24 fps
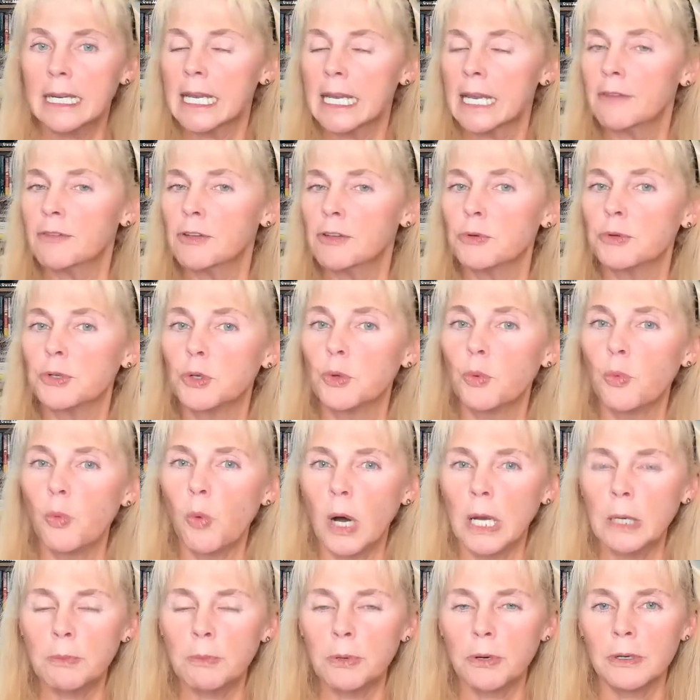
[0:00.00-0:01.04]
If you do
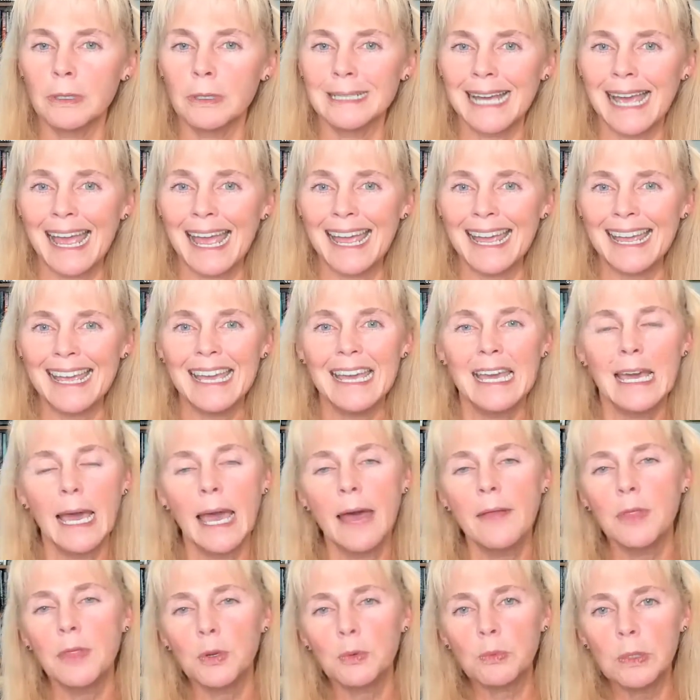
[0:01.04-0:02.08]
one per day
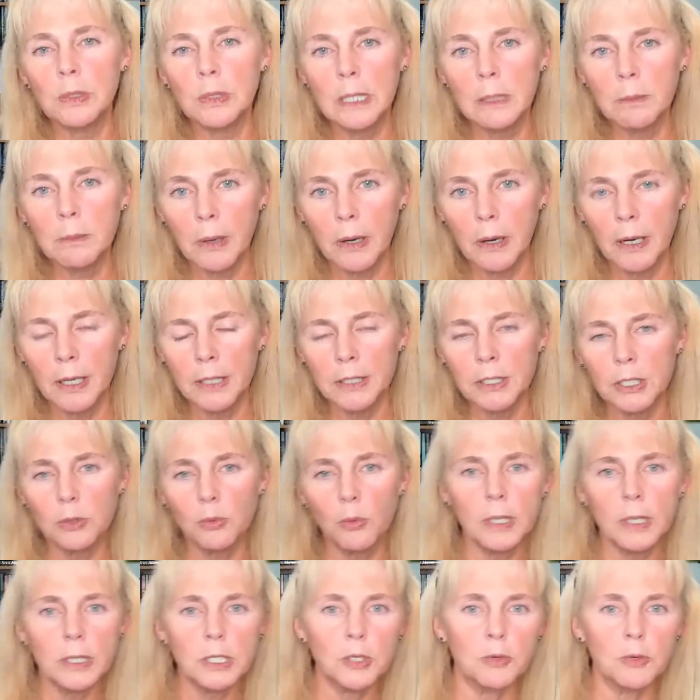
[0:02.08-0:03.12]
and then really ponder
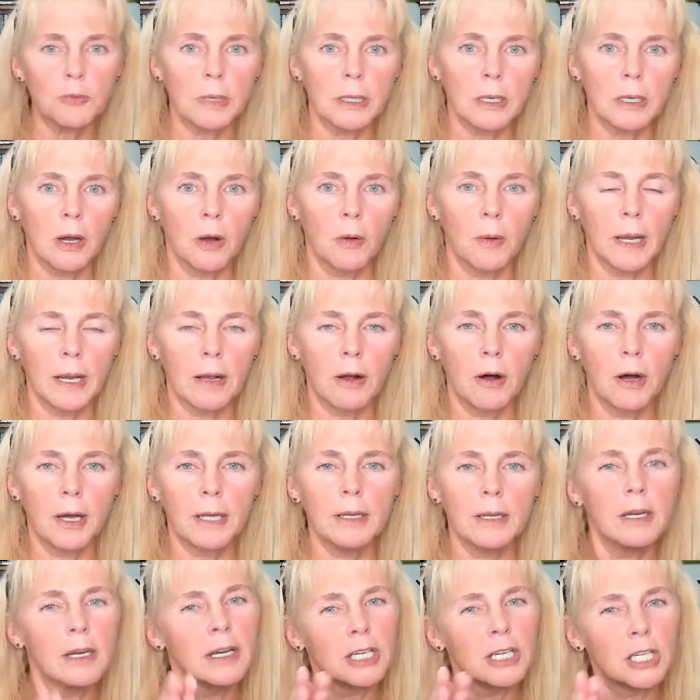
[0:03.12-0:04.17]
what you've been going
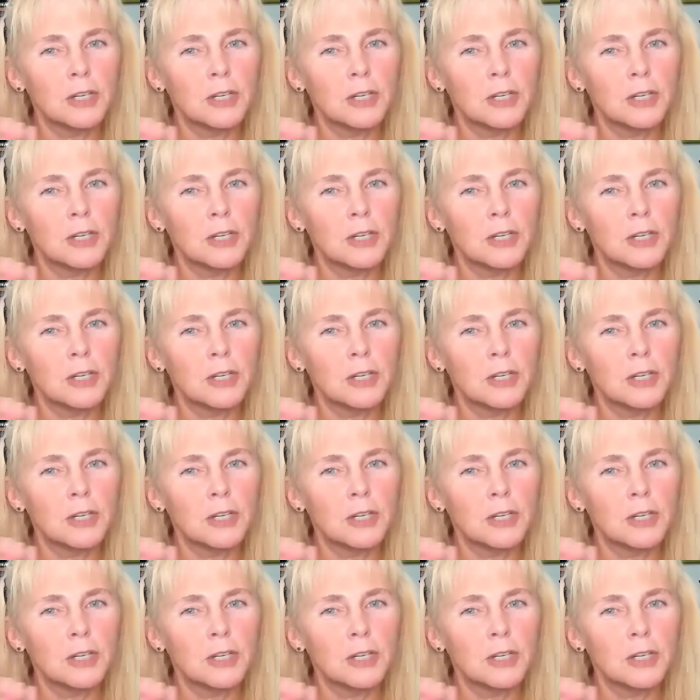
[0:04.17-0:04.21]
on,